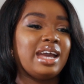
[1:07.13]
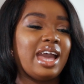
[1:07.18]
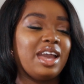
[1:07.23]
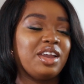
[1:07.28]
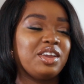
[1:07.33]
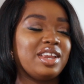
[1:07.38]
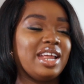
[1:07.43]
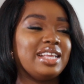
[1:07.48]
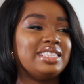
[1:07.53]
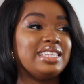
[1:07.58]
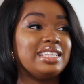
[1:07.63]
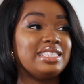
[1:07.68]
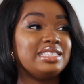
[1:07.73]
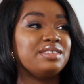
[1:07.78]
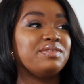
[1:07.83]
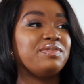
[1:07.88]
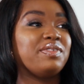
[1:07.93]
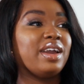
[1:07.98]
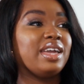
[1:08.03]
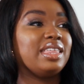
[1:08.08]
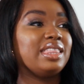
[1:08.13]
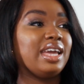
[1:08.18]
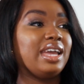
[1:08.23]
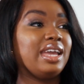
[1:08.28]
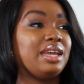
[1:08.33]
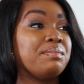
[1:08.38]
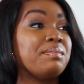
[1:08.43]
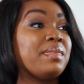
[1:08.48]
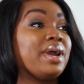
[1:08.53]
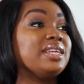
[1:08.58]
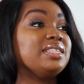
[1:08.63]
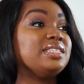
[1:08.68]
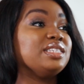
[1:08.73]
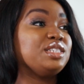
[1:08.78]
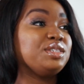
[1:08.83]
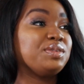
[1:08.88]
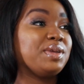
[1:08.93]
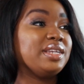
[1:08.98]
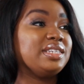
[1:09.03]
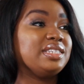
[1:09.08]
I could identify that in my
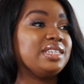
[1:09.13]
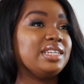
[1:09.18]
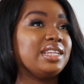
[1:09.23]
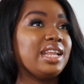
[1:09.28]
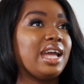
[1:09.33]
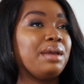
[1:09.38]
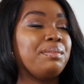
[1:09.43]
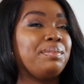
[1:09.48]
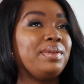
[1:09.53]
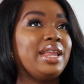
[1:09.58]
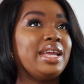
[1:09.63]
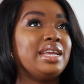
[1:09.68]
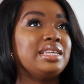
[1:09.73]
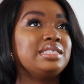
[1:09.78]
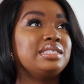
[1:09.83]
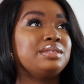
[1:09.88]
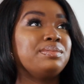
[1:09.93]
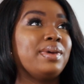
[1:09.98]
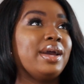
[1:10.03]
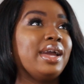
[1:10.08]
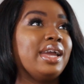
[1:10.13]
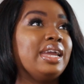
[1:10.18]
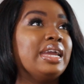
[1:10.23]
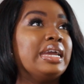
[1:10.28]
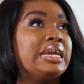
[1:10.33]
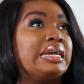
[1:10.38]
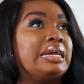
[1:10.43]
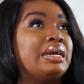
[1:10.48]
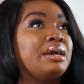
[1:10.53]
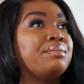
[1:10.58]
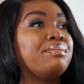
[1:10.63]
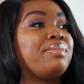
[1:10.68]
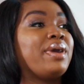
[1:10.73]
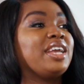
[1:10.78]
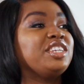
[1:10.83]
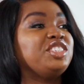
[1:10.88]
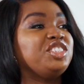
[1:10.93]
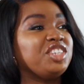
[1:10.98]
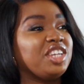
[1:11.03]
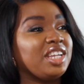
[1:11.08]
situation, I placed my
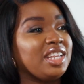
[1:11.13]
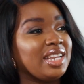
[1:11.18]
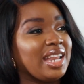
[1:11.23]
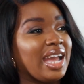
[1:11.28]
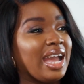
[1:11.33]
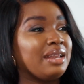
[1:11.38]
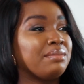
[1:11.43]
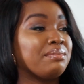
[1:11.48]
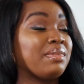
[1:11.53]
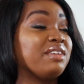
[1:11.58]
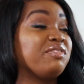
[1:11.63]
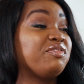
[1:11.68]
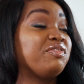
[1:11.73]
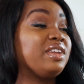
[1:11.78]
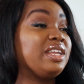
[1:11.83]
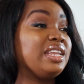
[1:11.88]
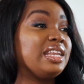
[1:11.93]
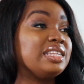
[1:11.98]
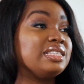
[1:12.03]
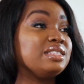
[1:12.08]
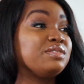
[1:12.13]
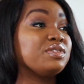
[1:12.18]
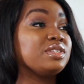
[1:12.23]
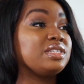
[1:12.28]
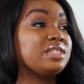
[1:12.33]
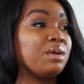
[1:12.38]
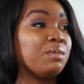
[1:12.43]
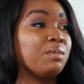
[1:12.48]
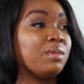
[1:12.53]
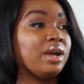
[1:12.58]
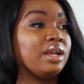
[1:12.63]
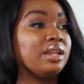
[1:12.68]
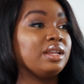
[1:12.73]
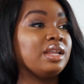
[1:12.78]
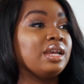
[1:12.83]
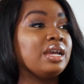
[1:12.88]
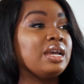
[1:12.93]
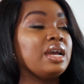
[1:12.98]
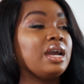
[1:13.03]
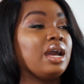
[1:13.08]
passion and my feelings for
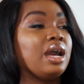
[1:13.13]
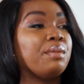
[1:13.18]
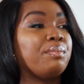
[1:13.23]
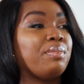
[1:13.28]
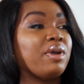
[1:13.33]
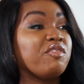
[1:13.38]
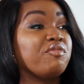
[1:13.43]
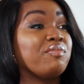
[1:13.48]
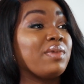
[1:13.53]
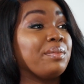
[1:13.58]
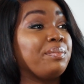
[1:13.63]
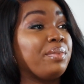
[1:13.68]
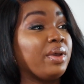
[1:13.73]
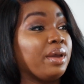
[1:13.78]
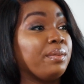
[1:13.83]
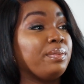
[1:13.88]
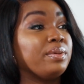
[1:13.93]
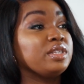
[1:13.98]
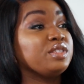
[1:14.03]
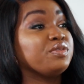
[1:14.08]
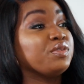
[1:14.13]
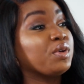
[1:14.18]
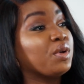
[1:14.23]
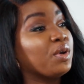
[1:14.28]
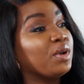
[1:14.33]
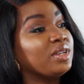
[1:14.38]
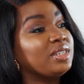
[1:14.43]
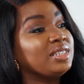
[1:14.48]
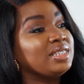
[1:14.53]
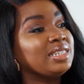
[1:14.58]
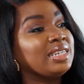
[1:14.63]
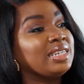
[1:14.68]
someone above my purpose for God.